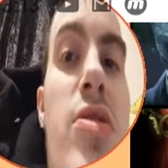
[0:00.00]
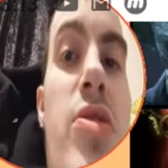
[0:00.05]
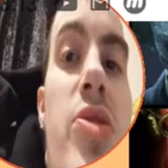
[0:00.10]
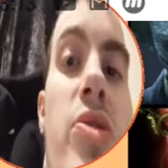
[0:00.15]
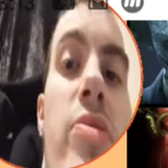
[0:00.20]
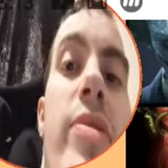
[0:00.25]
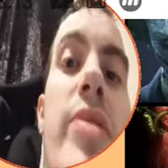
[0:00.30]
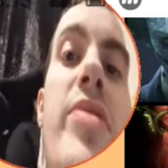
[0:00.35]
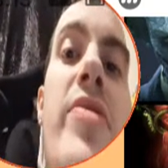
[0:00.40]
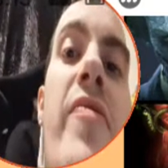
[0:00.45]

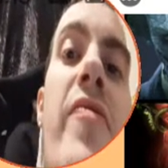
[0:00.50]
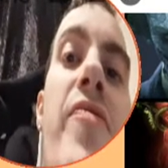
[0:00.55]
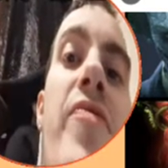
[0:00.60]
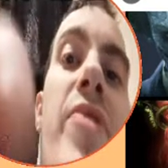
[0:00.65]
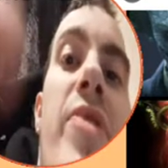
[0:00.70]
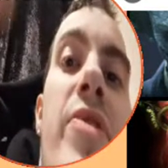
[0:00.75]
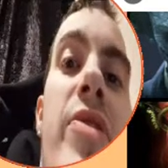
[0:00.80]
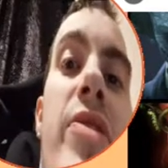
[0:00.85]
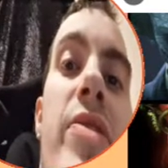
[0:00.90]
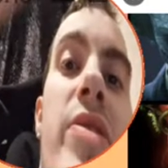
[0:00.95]
So as a
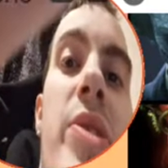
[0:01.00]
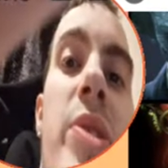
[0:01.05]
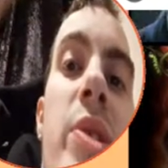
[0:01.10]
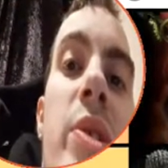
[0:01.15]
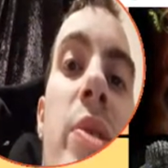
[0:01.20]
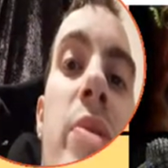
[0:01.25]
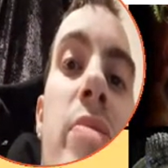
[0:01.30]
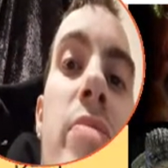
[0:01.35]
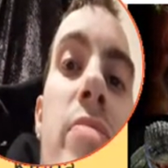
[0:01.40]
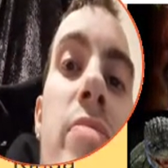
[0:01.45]
villain, this
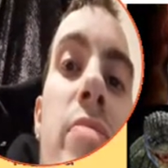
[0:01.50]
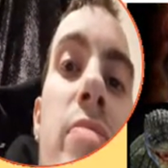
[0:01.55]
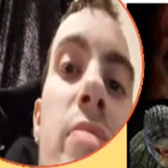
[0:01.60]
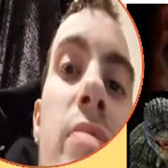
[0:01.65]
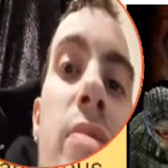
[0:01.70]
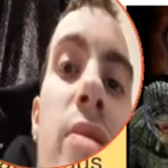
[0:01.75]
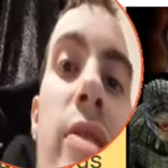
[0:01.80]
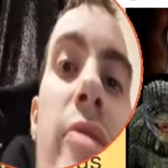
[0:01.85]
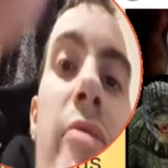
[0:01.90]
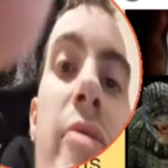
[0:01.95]
is
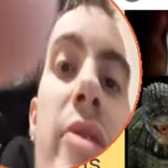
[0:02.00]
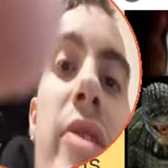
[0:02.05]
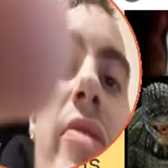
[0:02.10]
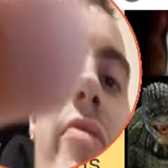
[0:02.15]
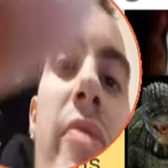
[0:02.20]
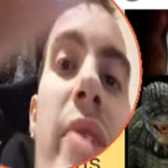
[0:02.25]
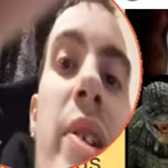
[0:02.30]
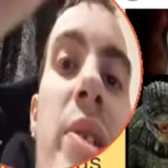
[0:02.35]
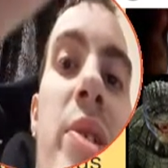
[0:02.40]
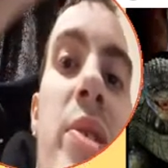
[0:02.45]
literally a
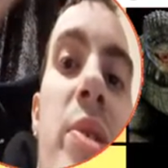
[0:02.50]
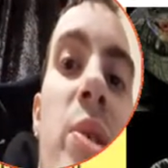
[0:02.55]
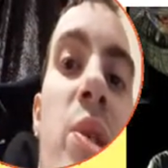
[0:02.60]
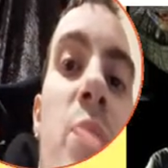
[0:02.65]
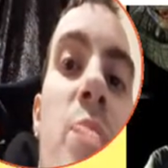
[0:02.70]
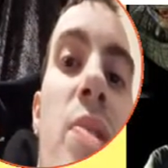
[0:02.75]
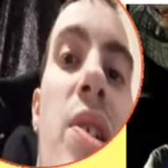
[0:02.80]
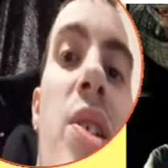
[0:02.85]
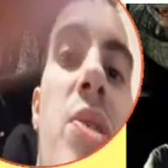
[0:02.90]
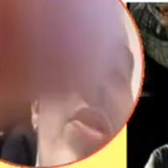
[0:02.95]
waste of
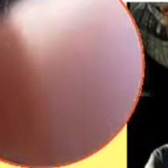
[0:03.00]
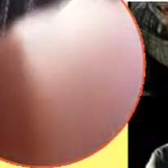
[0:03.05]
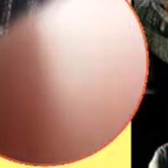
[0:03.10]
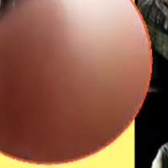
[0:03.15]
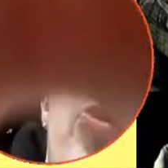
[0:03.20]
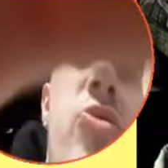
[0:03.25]
space because